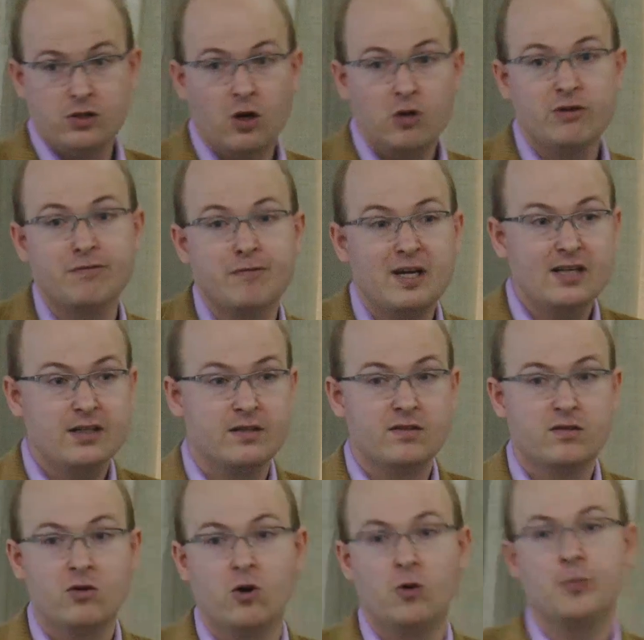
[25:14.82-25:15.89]
no effect,
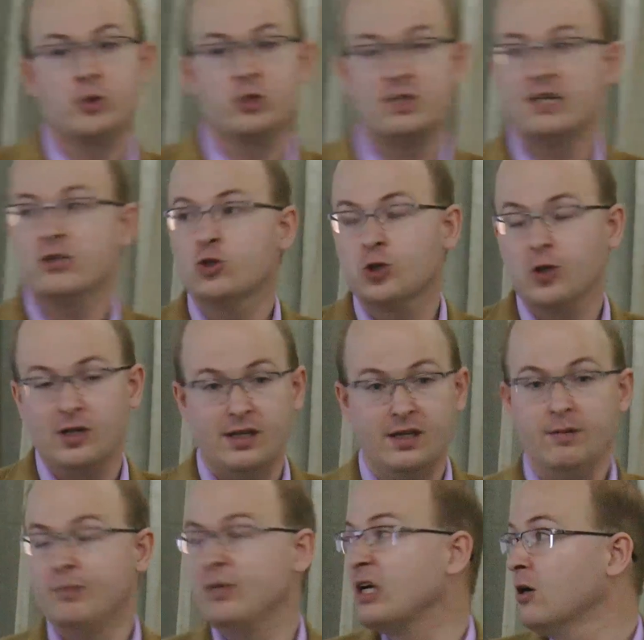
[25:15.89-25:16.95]
or potentially,
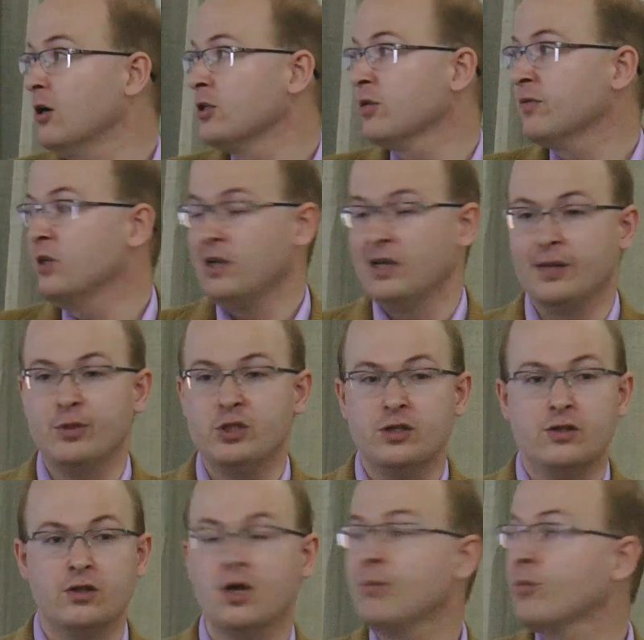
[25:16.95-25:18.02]
because of the limited
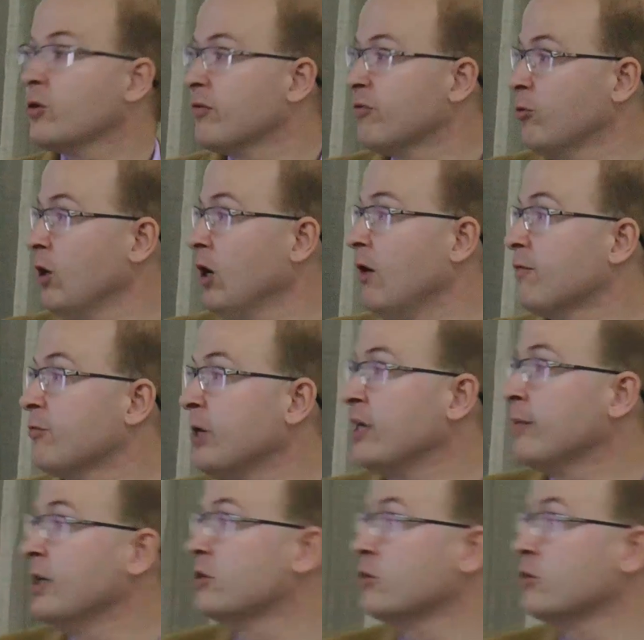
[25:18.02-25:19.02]
number of randomized